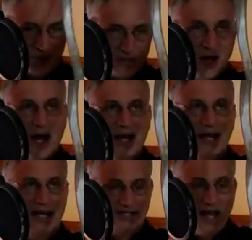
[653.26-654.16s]
side
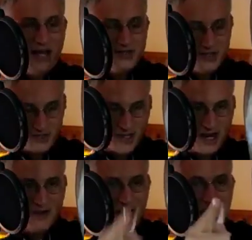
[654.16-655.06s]
is, it's this
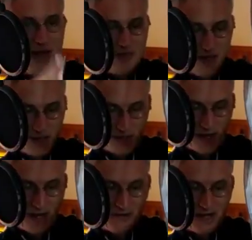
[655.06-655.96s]
side, right? This
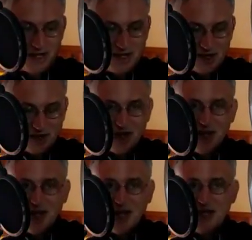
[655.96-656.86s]
side right here
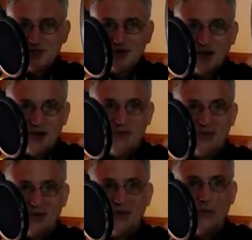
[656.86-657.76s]
is loaded
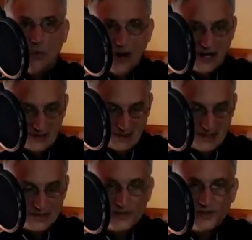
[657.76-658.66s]
with
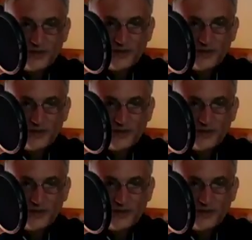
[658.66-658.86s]
wineries.